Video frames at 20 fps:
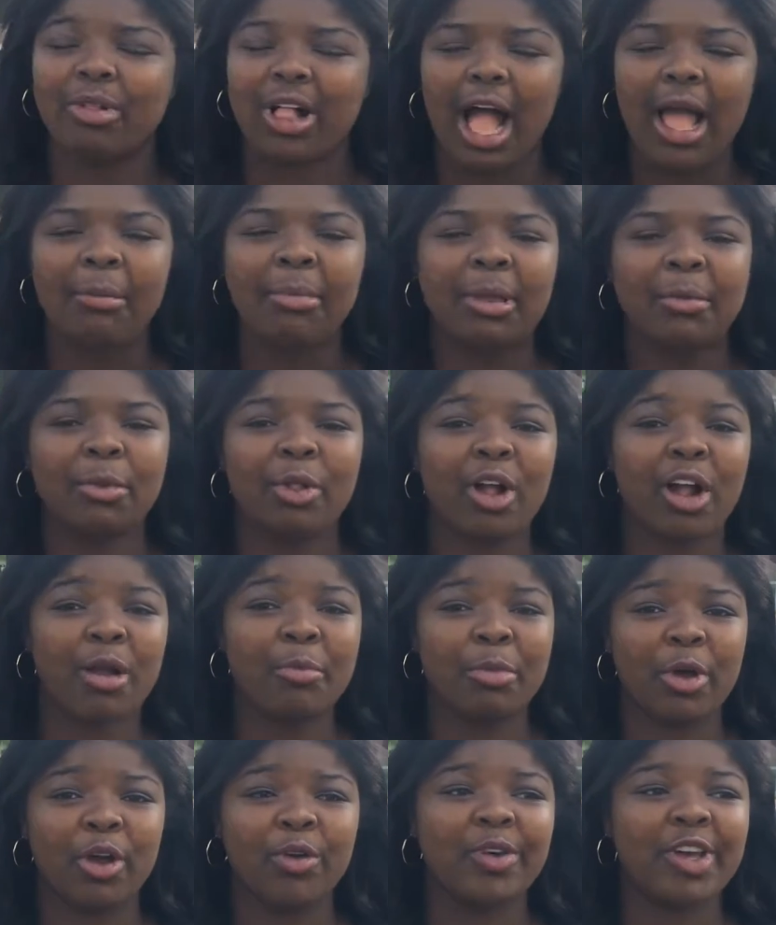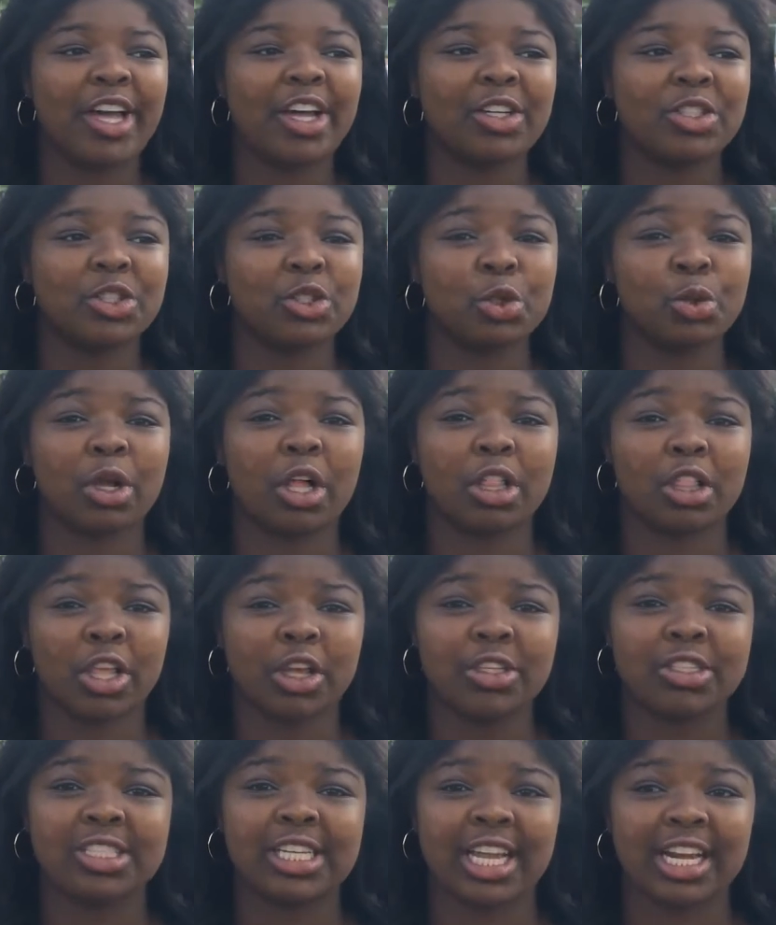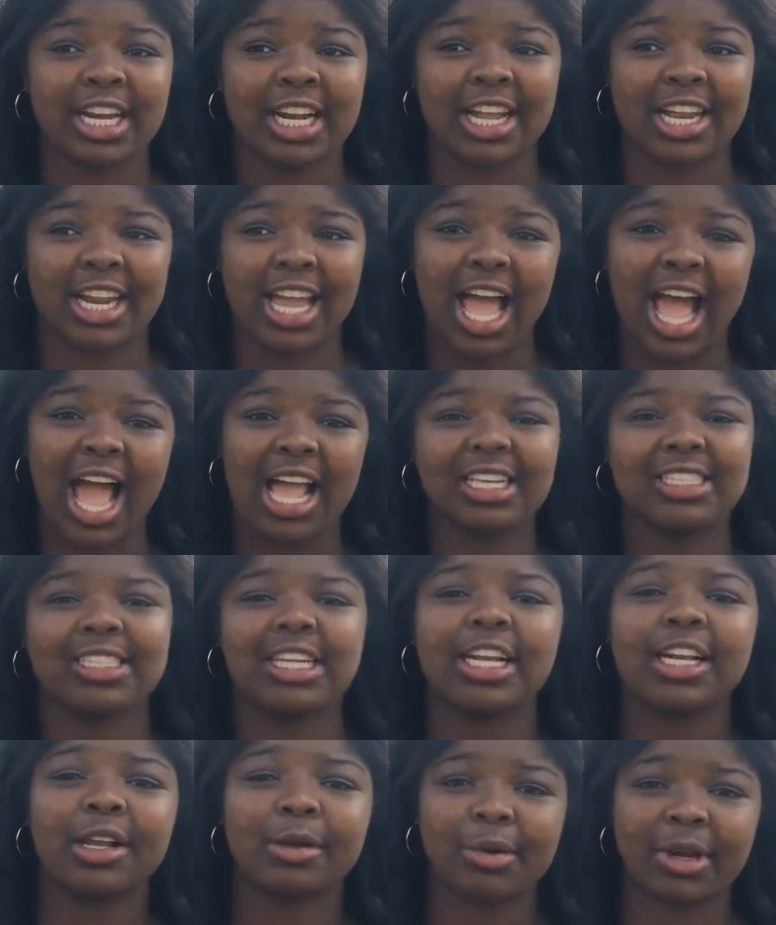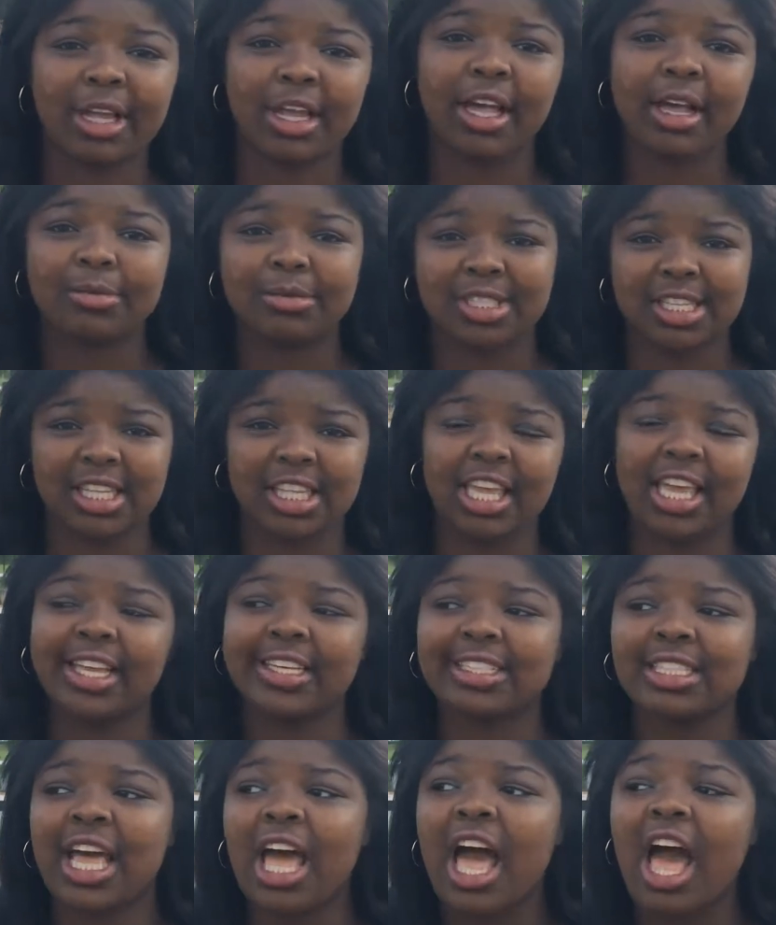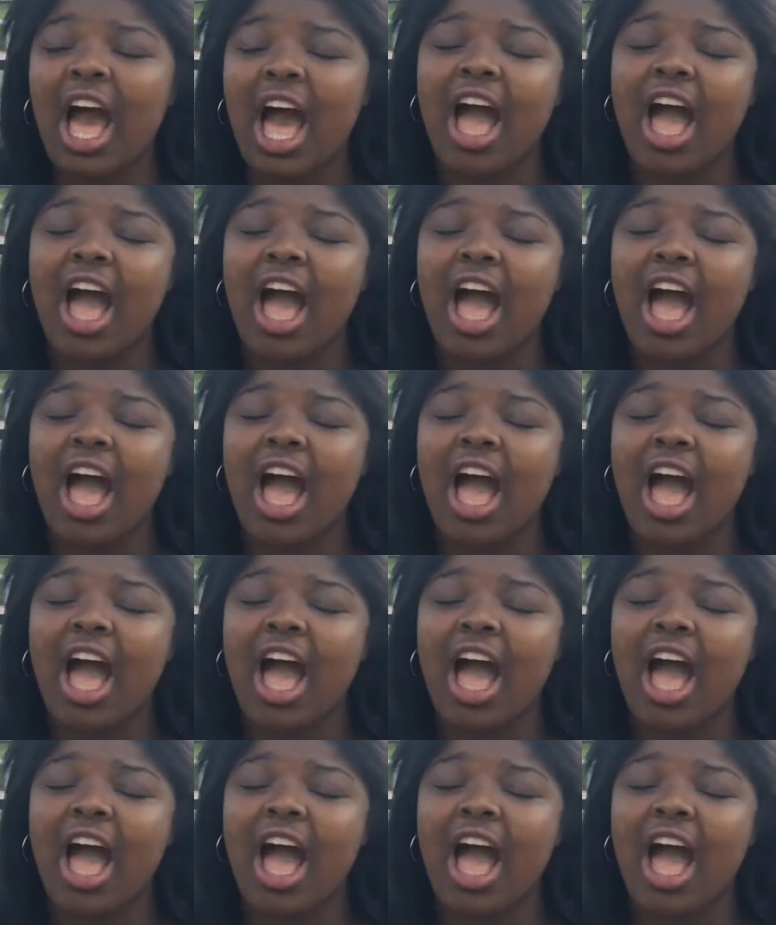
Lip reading: Black people are both held to a low standard and a high standard when it comes to things.